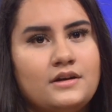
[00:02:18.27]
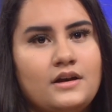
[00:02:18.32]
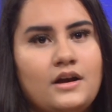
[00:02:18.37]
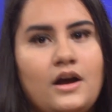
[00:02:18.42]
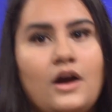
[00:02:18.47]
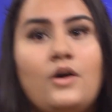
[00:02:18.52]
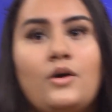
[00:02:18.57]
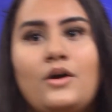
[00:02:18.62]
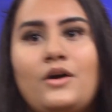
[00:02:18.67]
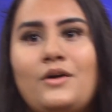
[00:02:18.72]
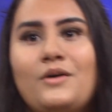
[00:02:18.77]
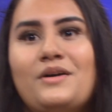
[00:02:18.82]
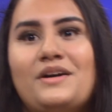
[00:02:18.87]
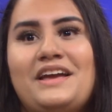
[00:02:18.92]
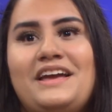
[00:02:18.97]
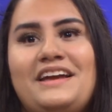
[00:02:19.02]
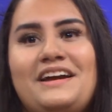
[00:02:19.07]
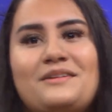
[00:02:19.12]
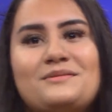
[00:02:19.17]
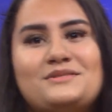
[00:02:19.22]
Oh,
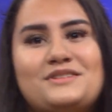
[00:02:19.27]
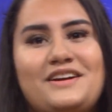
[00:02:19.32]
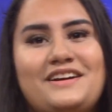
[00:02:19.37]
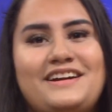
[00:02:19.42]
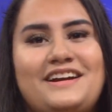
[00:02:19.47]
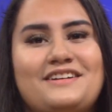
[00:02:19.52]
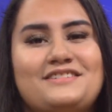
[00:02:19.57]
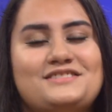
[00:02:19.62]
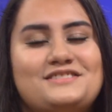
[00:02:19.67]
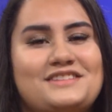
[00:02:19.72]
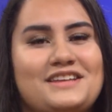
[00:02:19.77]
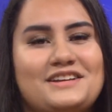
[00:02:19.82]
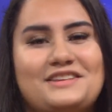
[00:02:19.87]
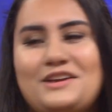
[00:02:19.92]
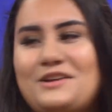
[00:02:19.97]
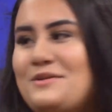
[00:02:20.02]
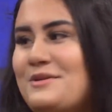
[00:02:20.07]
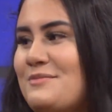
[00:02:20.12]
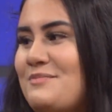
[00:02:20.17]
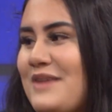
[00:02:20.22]
okay. I'm sorry. I, was, I thought
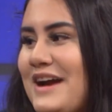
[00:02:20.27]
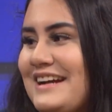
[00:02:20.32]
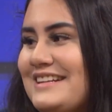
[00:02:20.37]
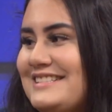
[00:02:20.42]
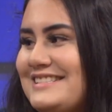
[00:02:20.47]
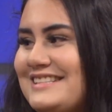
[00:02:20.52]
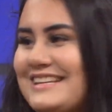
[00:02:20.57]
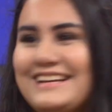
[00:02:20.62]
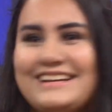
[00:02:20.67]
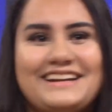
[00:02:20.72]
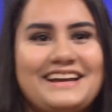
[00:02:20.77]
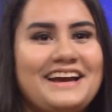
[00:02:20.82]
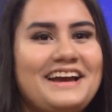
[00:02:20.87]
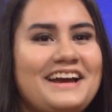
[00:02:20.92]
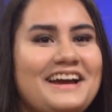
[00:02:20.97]
you were practicing.